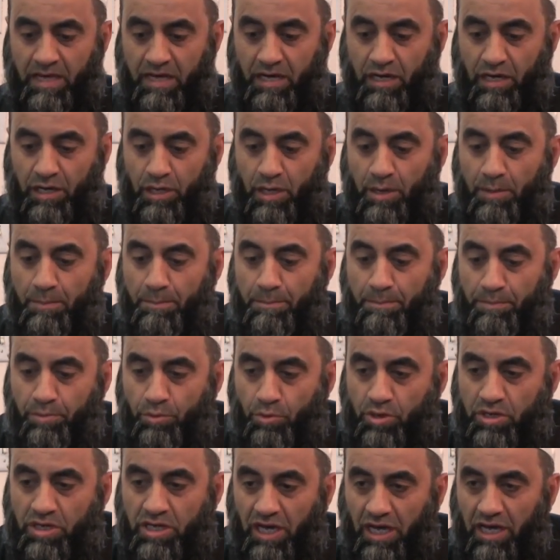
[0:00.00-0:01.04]

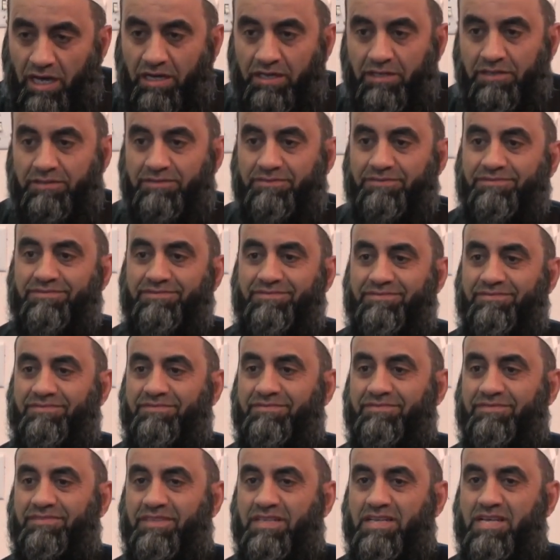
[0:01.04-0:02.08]
rabbuka,
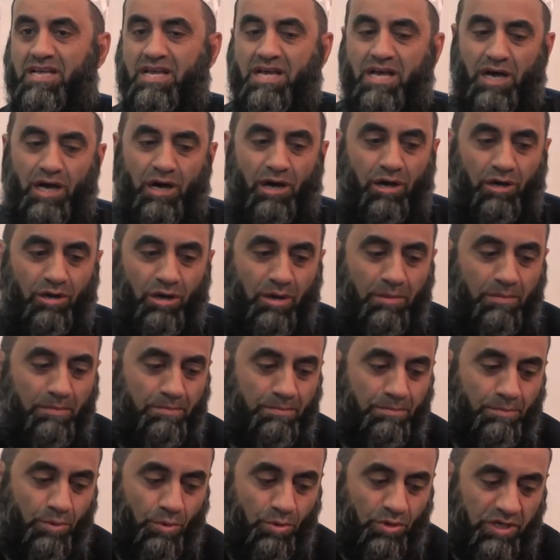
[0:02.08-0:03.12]

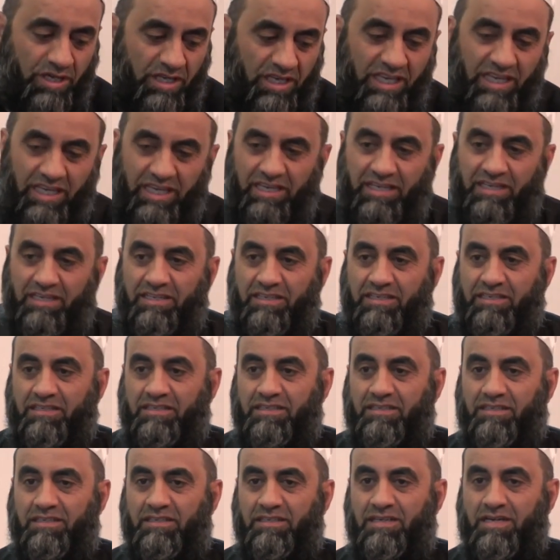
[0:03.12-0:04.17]
rabbuki,
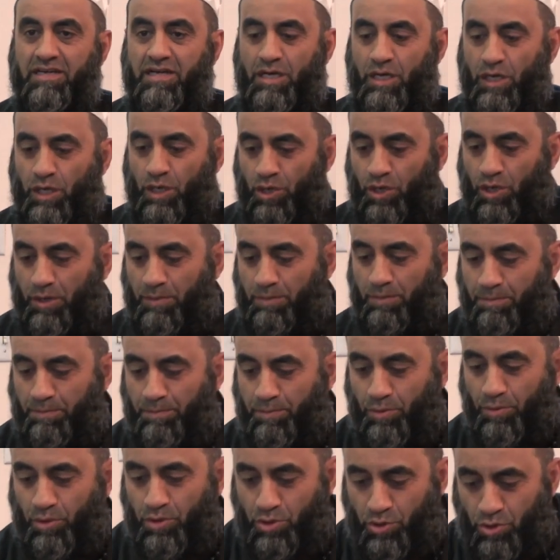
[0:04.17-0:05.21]

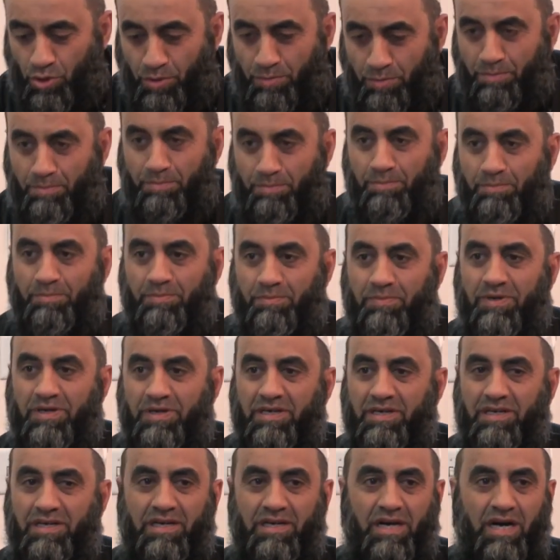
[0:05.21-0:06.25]
rabbukum,
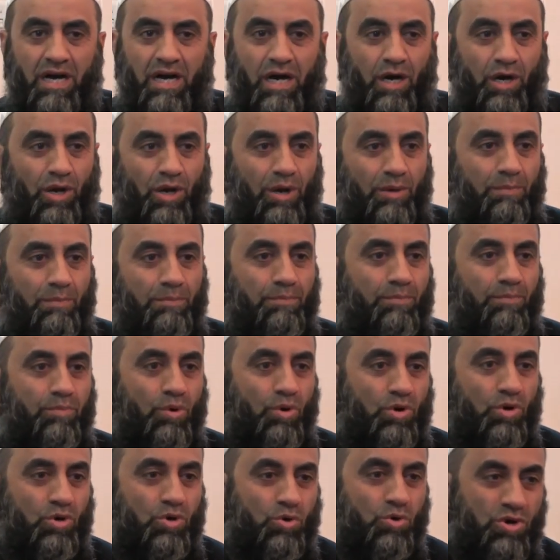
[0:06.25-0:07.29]

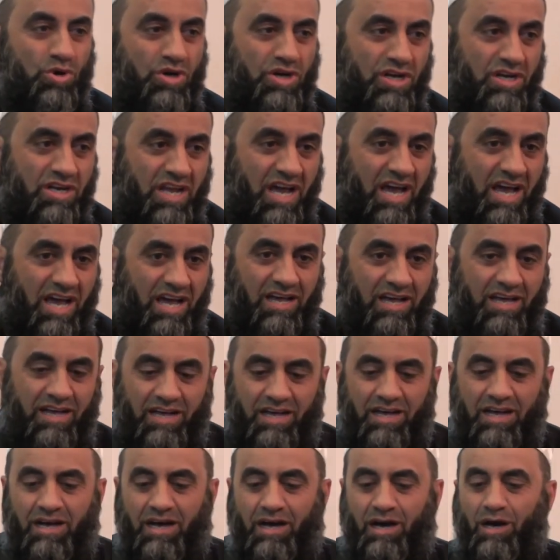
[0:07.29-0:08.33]
rabbukunna,
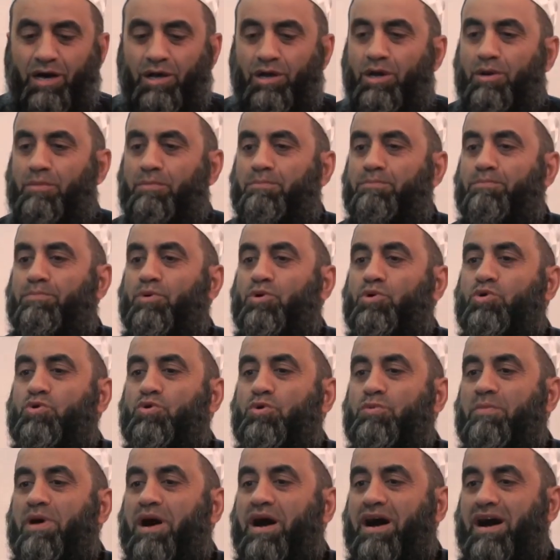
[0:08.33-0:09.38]

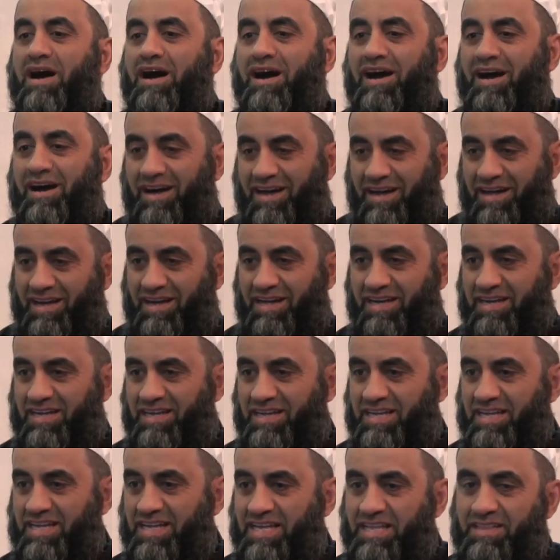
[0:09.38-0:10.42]
rabbukuma.
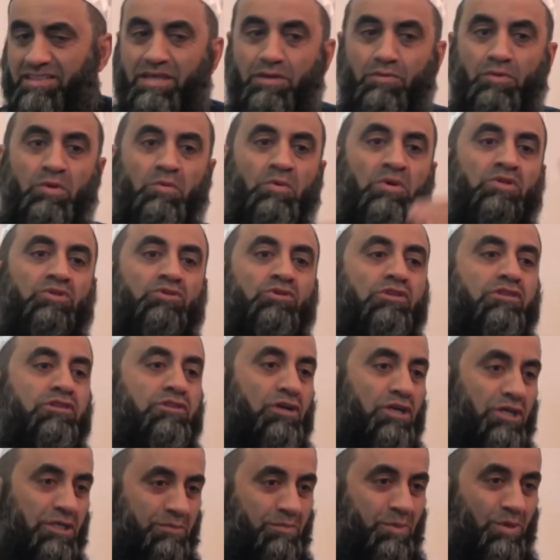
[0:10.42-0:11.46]
Then we went to
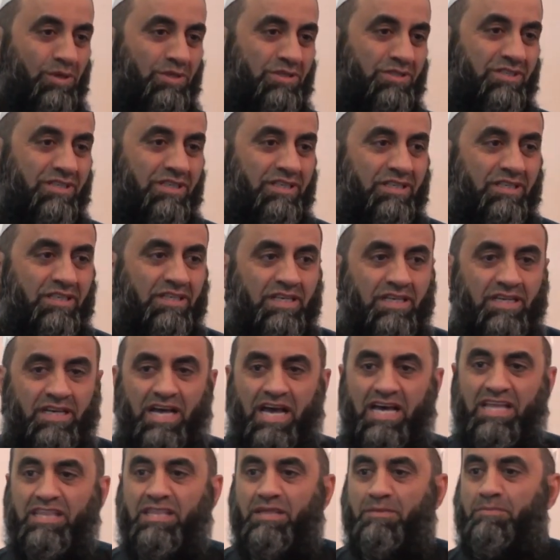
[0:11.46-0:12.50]
third person,
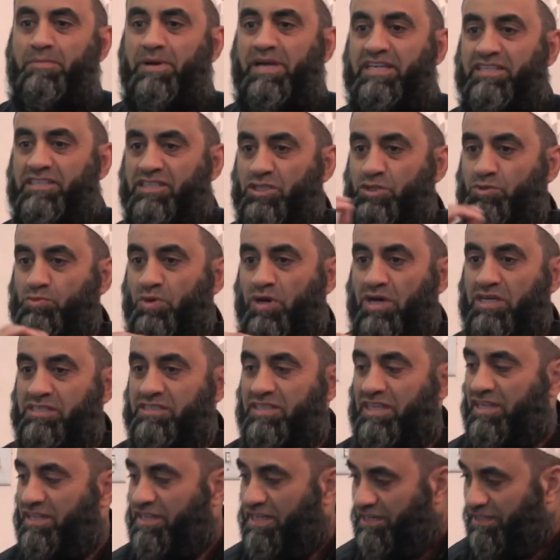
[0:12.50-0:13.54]
and the basis was
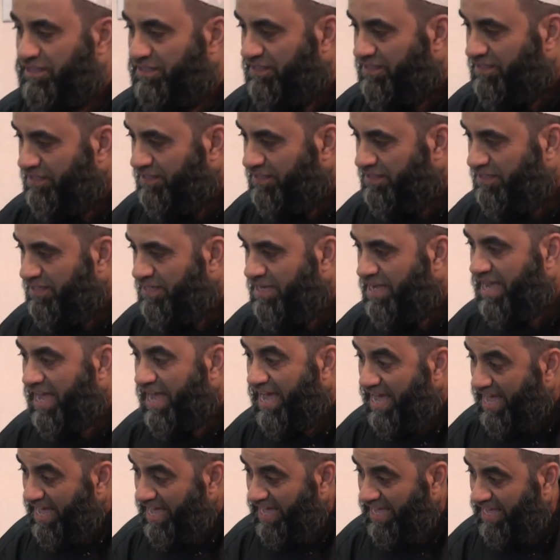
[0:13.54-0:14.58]
the letter
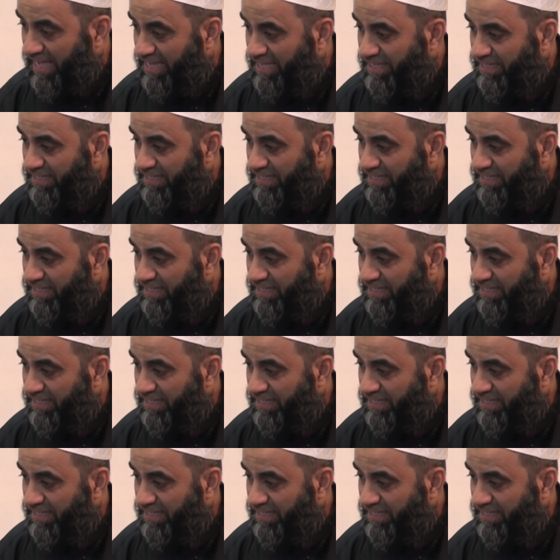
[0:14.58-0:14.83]
ha.